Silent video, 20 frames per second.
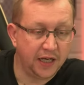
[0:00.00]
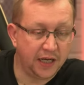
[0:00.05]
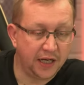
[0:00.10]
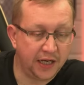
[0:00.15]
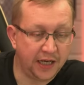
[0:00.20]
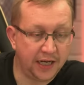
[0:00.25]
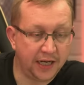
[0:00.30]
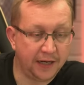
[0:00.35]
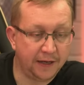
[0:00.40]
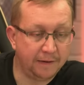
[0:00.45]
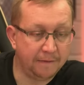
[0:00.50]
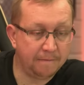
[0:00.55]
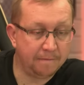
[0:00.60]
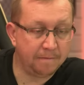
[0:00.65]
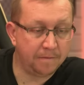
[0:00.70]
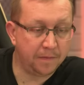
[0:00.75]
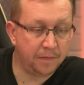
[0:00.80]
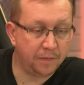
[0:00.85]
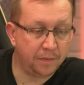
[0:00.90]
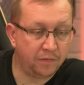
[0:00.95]

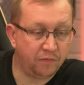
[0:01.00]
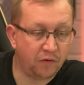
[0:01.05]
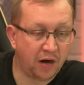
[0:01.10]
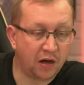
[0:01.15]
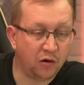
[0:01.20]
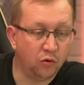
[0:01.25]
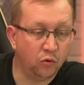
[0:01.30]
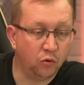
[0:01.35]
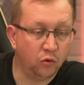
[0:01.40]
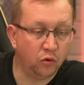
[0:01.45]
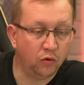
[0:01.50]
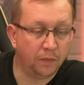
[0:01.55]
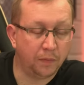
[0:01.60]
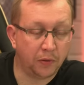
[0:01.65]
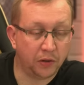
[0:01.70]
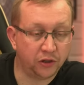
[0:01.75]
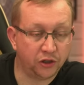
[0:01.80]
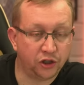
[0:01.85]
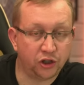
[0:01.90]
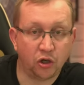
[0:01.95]
Raul
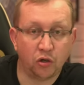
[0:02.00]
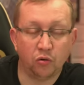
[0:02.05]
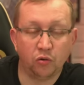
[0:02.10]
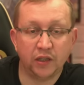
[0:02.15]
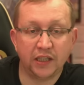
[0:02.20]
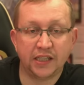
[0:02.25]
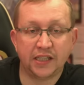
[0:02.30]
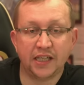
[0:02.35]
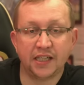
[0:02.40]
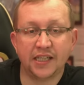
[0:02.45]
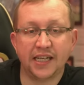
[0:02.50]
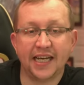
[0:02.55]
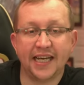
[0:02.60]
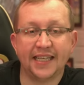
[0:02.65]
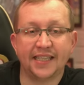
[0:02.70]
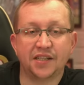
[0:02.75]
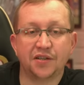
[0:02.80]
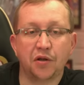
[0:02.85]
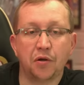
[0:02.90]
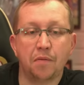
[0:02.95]
Poncioli says
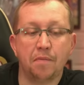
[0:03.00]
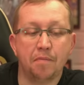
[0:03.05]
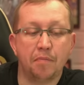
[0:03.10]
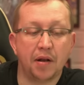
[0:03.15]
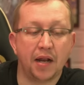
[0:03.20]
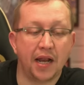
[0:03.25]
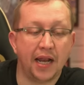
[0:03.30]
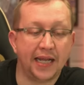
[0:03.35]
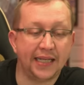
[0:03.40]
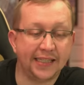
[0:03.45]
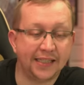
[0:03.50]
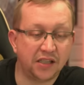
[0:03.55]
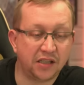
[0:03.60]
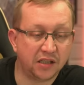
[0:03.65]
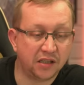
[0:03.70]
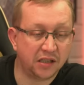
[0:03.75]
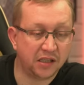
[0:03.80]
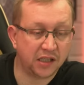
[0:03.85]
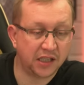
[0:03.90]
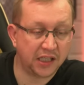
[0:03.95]
it's
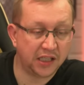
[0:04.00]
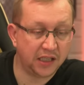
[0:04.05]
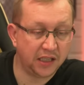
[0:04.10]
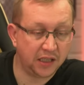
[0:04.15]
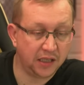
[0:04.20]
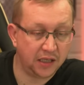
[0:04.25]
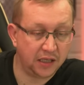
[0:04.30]
complacency.